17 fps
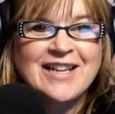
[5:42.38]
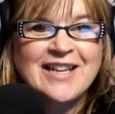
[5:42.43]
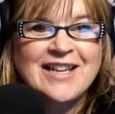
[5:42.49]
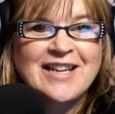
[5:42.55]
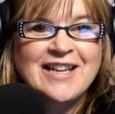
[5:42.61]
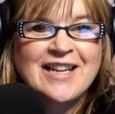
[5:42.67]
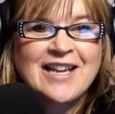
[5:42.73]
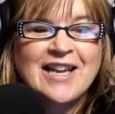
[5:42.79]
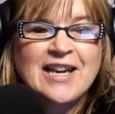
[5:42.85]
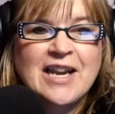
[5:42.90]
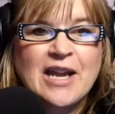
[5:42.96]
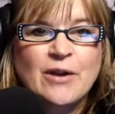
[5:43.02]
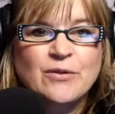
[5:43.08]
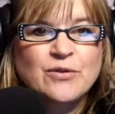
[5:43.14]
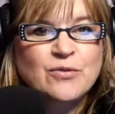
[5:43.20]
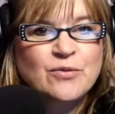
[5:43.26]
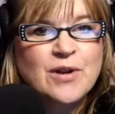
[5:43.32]
and how
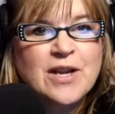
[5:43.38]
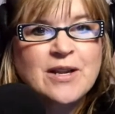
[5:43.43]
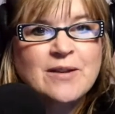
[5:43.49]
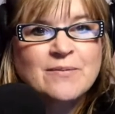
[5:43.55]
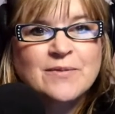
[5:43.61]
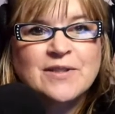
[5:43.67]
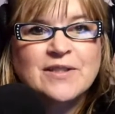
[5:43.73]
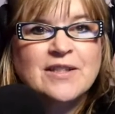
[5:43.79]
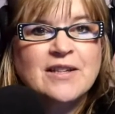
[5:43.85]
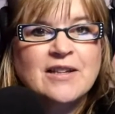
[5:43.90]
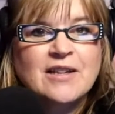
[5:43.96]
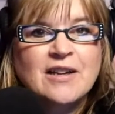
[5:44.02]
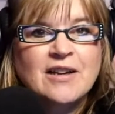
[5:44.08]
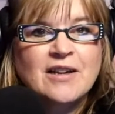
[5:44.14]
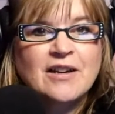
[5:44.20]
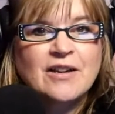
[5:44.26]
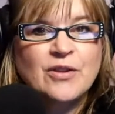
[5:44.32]
dreams
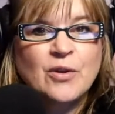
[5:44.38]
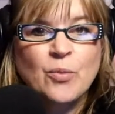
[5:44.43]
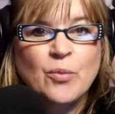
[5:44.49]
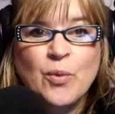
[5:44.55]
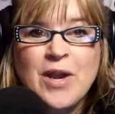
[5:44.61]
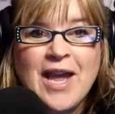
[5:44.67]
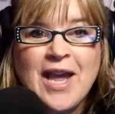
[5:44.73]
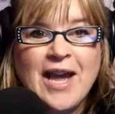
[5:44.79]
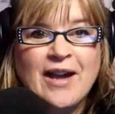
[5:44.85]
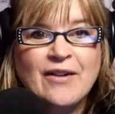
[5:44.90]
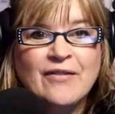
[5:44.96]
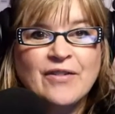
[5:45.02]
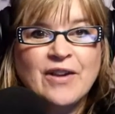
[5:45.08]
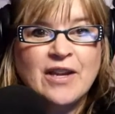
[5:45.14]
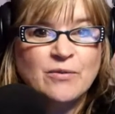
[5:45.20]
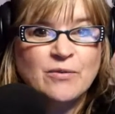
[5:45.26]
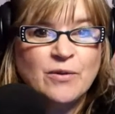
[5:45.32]
that we have
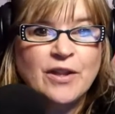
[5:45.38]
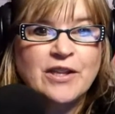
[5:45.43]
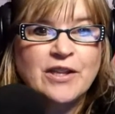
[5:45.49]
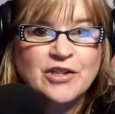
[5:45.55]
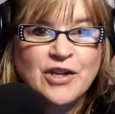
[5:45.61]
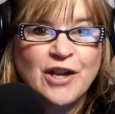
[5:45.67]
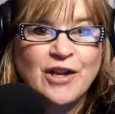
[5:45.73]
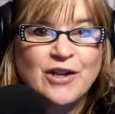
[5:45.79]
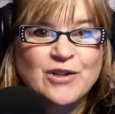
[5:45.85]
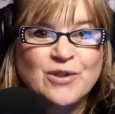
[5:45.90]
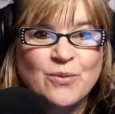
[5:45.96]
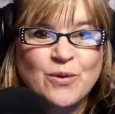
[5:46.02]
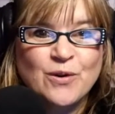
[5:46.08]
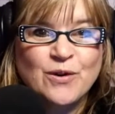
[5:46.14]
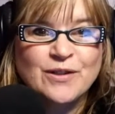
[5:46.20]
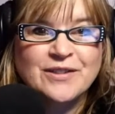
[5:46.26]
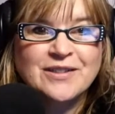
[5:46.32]
can really change the
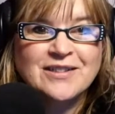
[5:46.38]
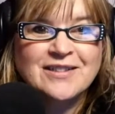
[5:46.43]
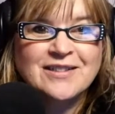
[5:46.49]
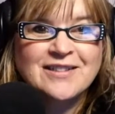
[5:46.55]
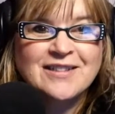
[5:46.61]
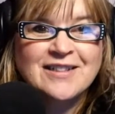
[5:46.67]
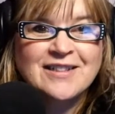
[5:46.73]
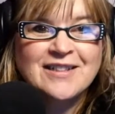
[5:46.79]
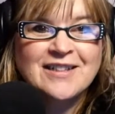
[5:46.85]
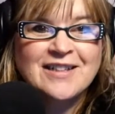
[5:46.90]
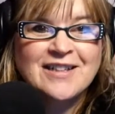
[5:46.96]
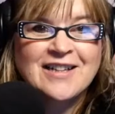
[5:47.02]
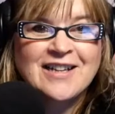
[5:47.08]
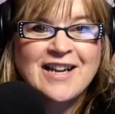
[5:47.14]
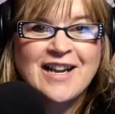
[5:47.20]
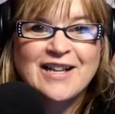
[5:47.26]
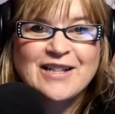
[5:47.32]
world.
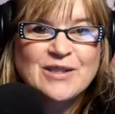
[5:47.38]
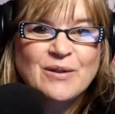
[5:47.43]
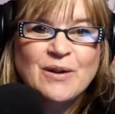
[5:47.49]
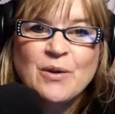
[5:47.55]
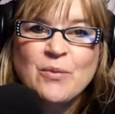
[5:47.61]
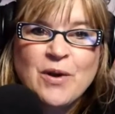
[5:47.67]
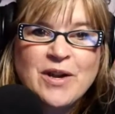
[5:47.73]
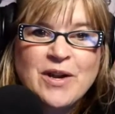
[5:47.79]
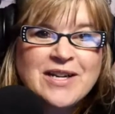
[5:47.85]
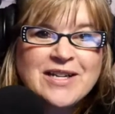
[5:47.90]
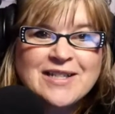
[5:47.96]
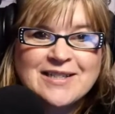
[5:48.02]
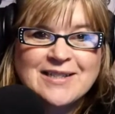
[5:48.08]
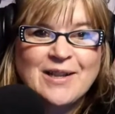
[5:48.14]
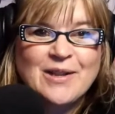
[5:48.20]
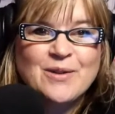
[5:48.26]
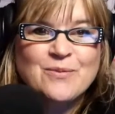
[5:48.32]
And so I wanted to
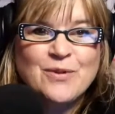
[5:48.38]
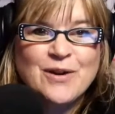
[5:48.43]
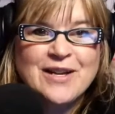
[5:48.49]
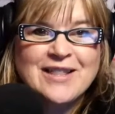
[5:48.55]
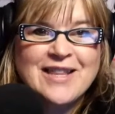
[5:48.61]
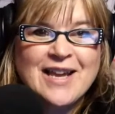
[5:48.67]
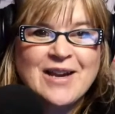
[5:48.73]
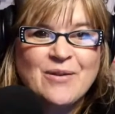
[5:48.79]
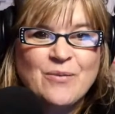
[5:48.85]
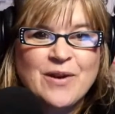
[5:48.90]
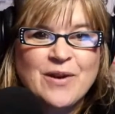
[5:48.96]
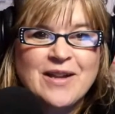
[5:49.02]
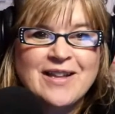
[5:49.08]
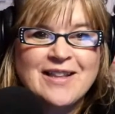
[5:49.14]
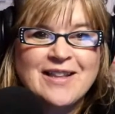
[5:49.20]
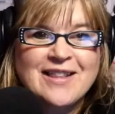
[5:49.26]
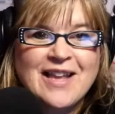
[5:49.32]
celebrate that
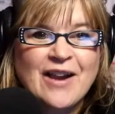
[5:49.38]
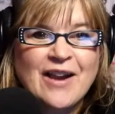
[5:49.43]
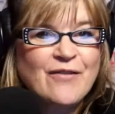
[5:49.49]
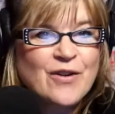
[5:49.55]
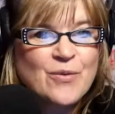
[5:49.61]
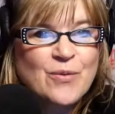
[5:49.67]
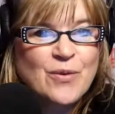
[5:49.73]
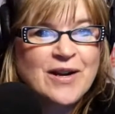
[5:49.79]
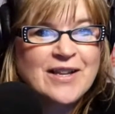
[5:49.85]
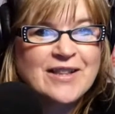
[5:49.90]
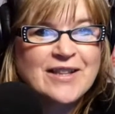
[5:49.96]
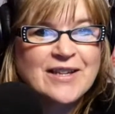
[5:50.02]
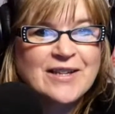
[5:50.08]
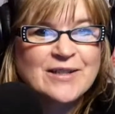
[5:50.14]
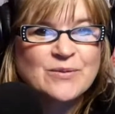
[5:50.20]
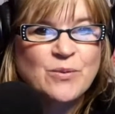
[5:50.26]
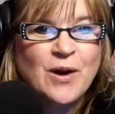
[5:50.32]
with everyone that
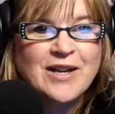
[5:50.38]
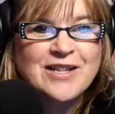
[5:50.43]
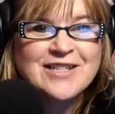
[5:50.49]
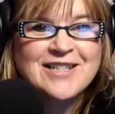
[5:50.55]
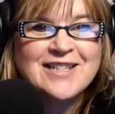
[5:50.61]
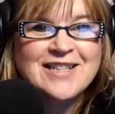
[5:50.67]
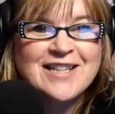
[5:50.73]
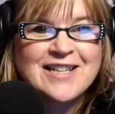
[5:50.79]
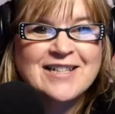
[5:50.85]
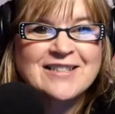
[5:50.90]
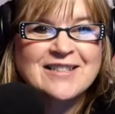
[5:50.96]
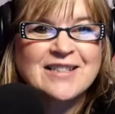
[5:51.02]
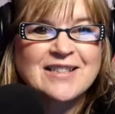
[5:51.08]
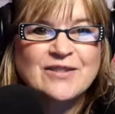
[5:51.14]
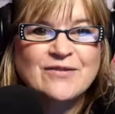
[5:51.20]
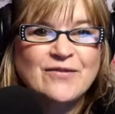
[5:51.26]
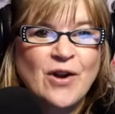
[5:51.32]
is watching this,
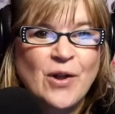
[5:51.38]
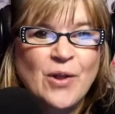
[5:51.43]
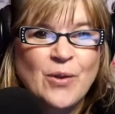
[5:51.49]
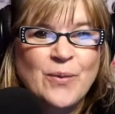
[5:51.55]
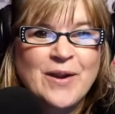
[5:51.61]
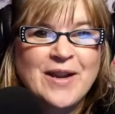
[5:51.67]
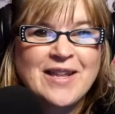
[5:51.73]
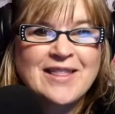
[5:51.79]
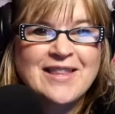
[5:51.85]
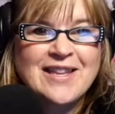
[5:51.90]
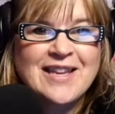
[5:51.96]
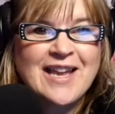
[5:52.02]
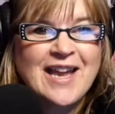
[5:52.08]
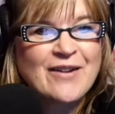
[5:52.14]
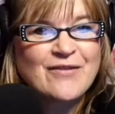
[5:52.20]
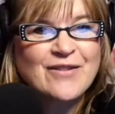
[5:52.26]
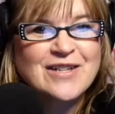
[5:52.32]
that's following the
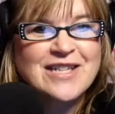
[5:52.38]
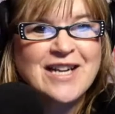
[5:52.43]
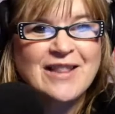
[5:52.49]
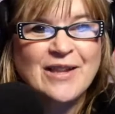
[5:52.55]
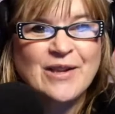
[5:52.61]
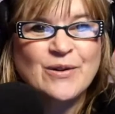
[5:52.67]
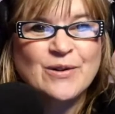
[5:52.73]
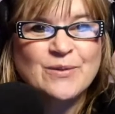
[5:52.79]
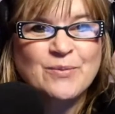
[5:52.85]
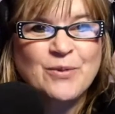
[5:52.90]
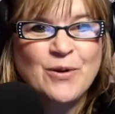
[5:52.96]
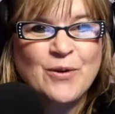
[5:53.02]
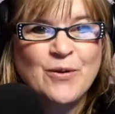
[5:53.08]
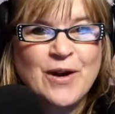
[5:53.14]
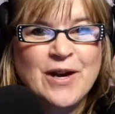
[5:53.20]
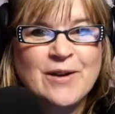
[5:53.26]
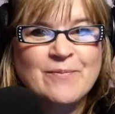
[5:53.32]
Everyday Leaders
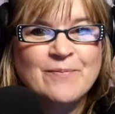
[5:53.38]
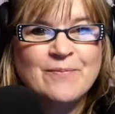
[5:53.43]
program.